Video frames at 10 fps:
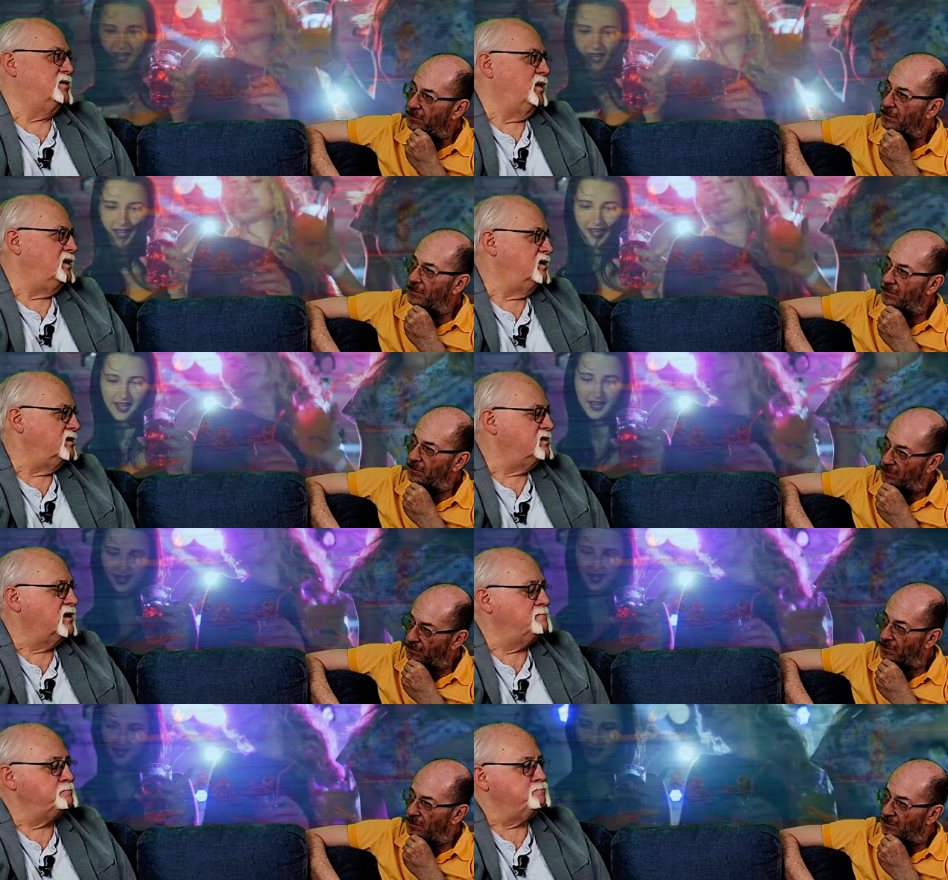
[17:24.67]
Speaker 1: it's quite nice.
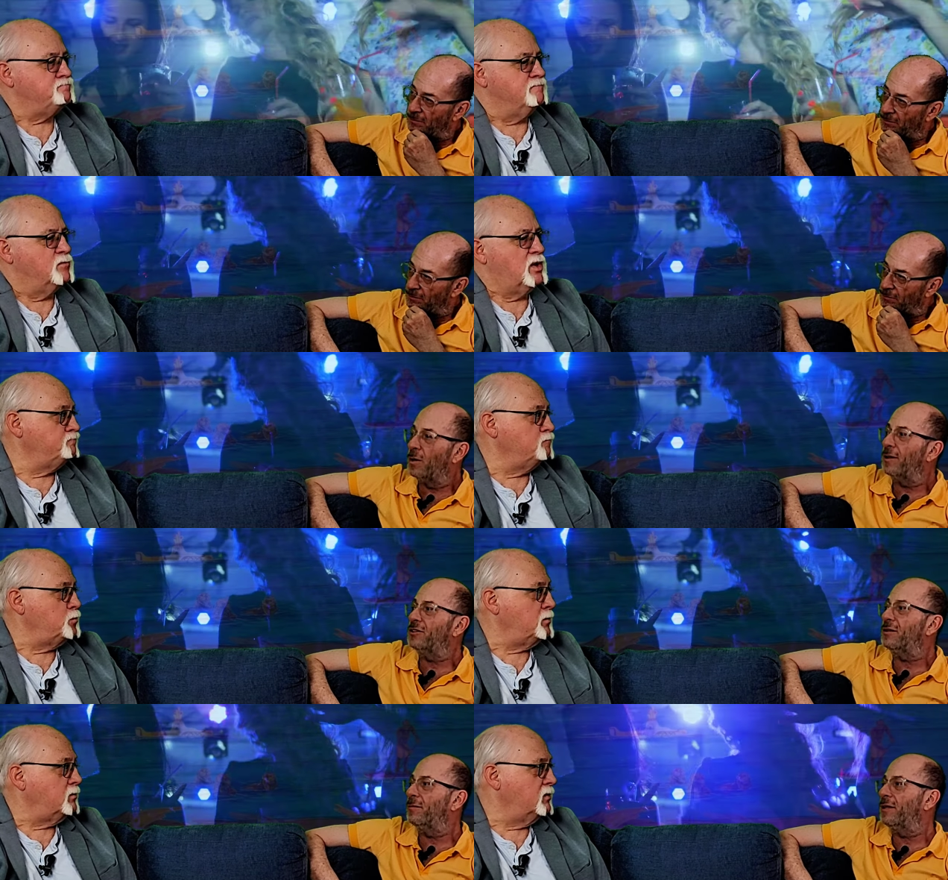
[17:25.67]
Speaker 2: What
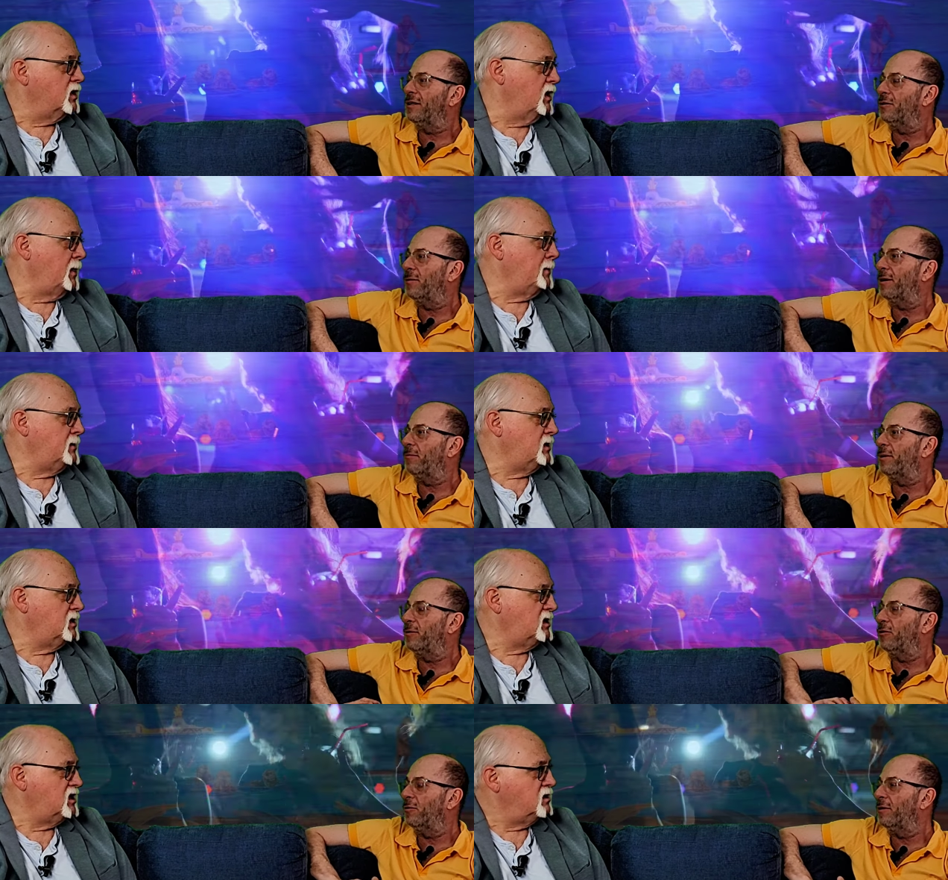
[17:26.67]
about somebody, what about
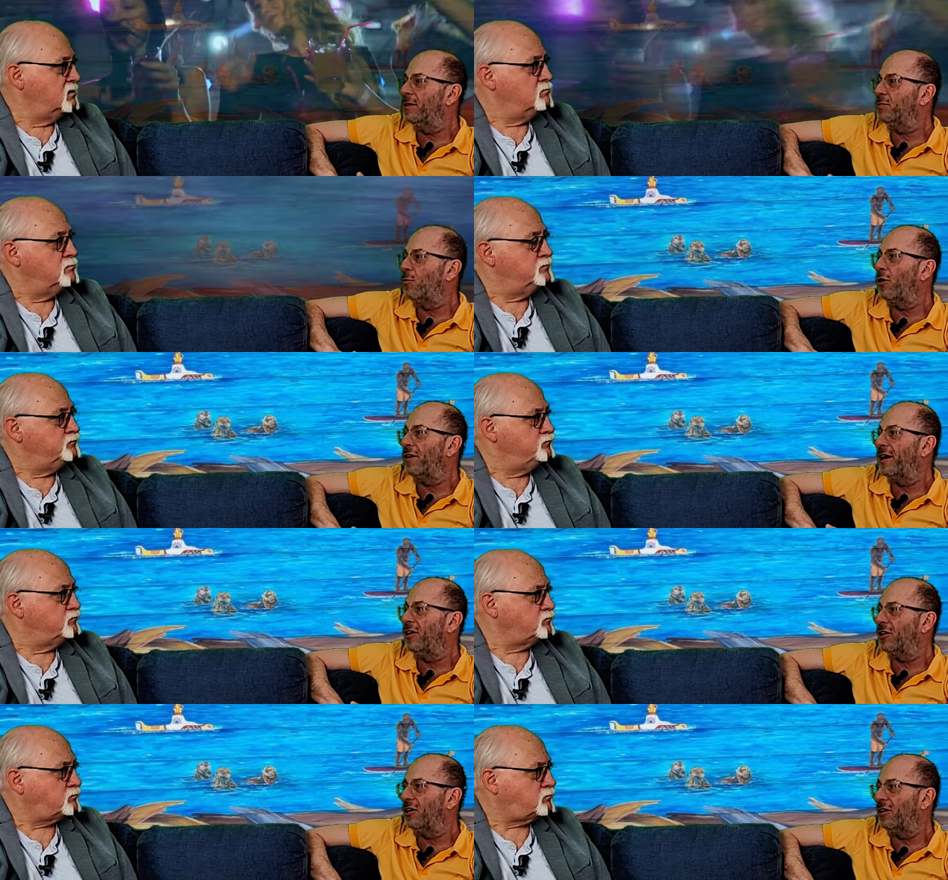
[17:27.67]
people who, it's more than
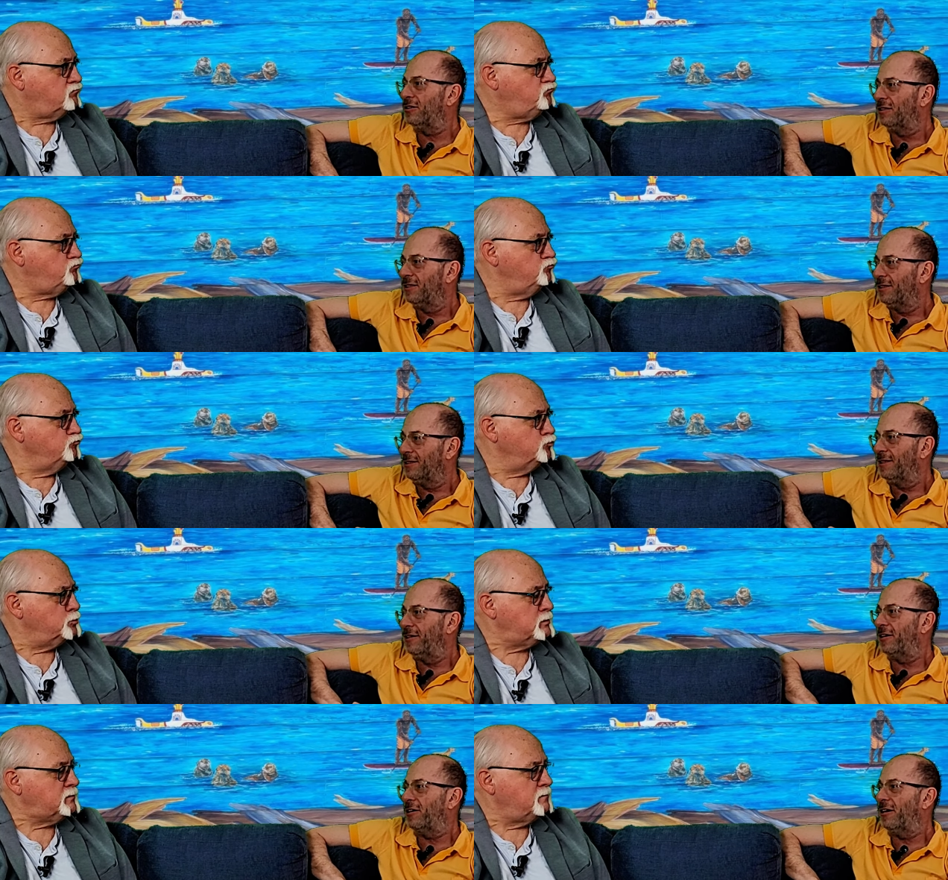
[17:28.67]
alcohol?
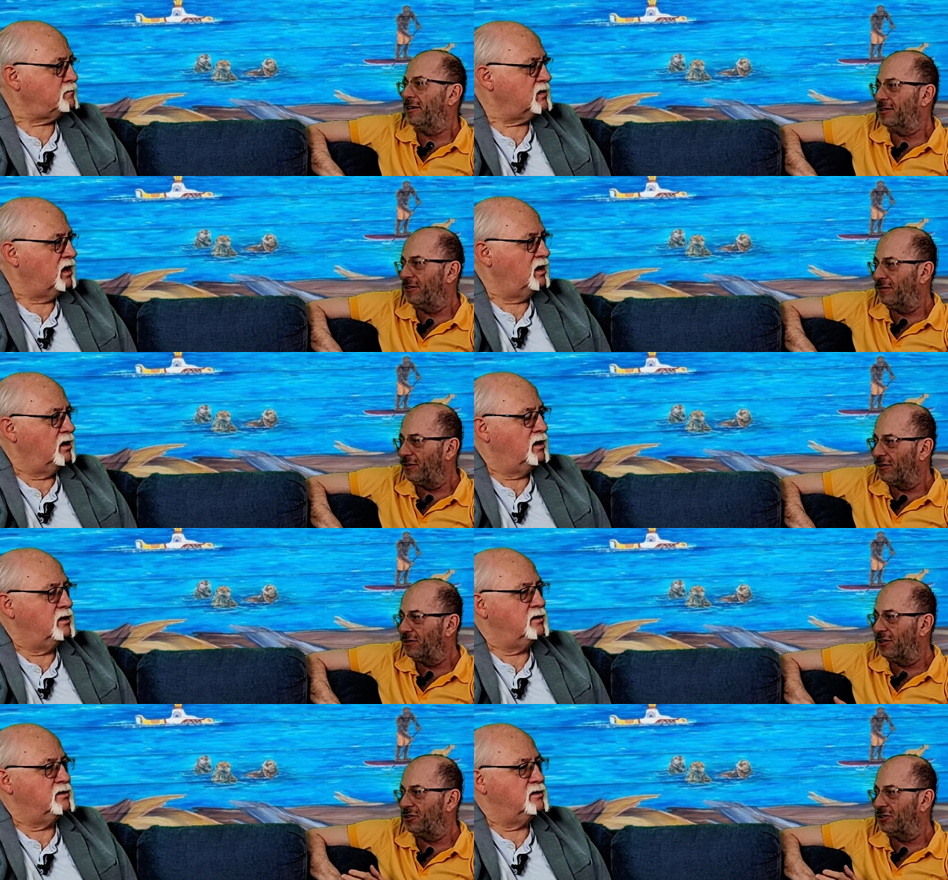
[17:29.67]
The narcotics are involved